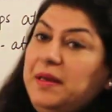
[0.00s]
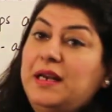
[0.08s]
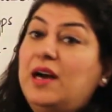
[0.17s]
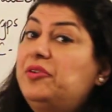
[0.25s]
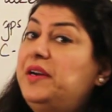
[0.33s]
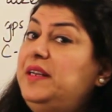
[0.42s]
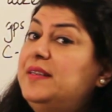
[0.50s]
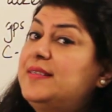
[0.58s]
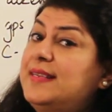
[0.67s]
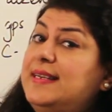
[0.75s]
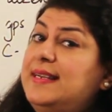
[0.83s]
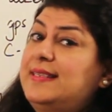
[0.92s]
me now read
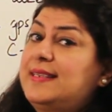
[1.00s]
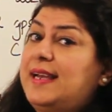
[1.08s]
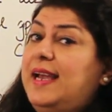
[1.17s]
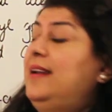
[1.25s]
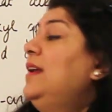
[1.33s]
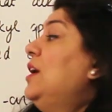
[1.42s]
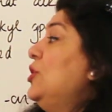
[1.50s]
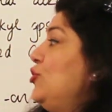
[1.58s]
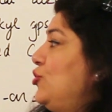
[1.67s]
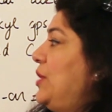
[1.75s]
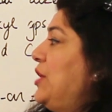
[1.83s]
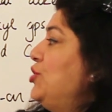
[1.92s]
this sentence again
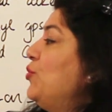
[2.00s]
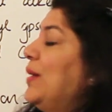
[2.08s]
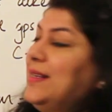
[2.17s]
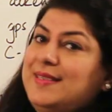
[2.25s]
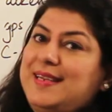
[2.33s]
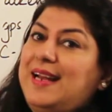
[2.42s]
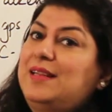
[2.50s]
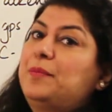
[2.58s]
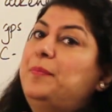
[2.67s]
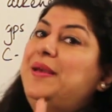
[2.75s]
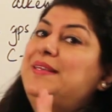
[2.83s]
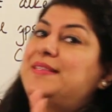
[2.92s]
so that you understand the
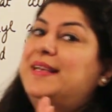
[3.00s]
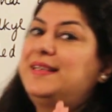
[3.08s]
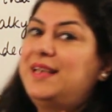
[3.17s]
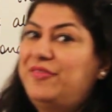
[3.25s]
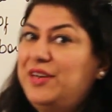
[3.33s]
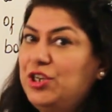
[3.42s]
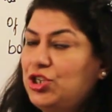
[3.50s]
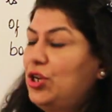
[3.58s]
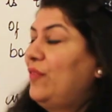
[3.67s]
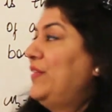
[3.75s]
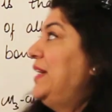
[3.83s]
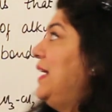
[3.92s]
basic definition
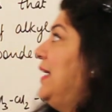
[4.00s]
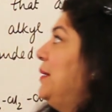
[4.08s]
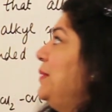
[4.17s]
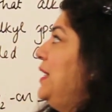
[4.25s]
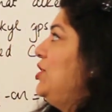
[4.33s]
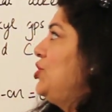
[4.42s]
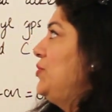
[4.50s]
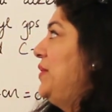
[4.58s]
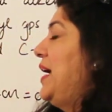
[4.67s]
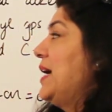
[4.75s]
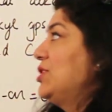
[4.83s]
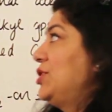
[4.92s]
of an elimination
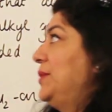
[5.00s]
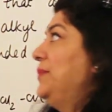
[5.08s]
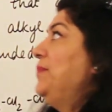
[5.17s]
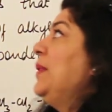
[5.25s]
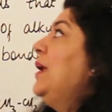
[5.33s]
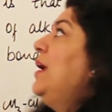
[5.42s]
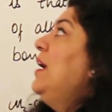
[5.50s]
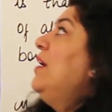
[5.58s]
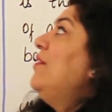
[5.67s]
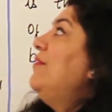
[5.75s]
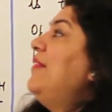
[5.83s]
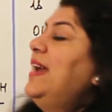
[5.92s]
reaction.
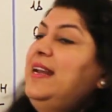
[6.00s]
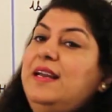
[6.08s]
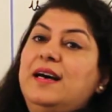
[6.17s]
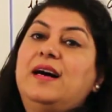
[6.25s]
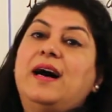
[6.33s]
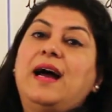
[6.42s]
When a